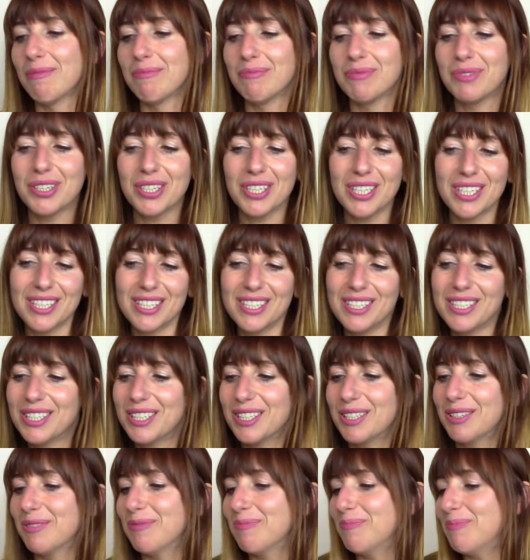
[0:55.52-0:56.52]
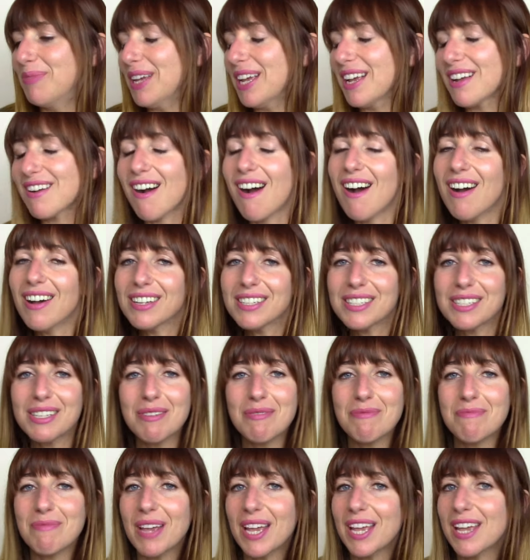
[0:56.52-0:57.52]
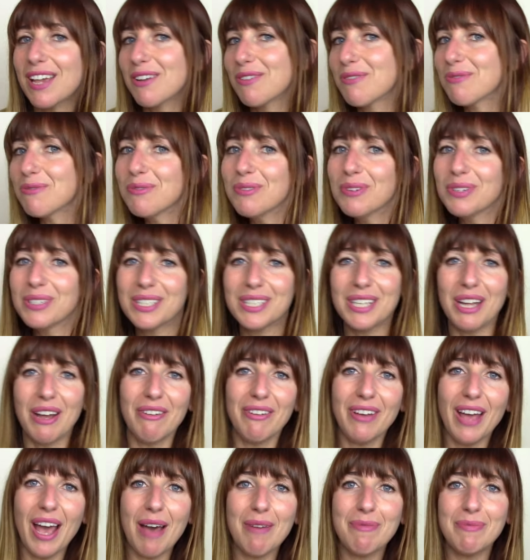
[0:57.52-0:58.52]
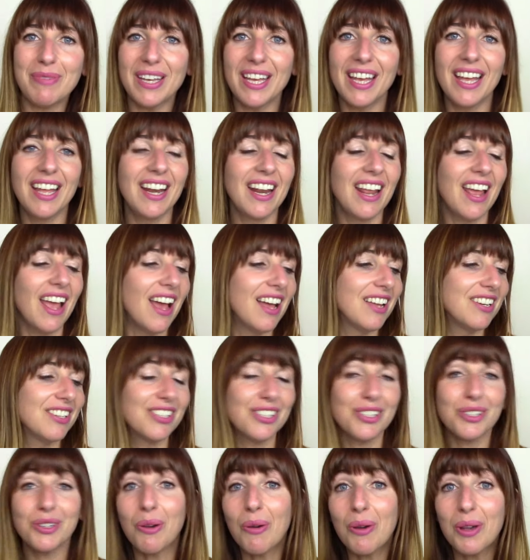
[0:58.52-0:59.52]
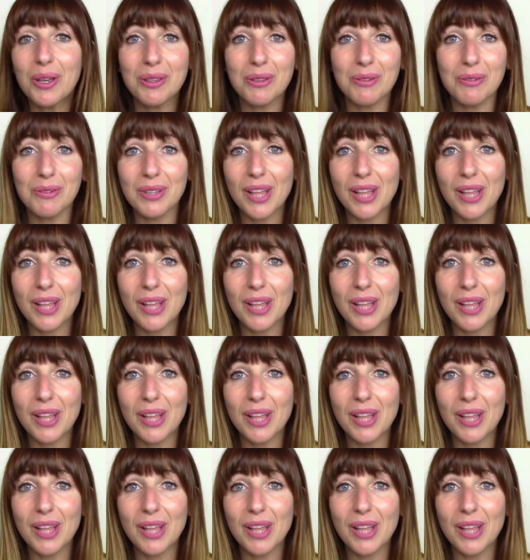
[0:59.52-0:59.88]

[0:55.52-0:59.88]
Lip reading: just being awesome, making cool stuff happen, and just going through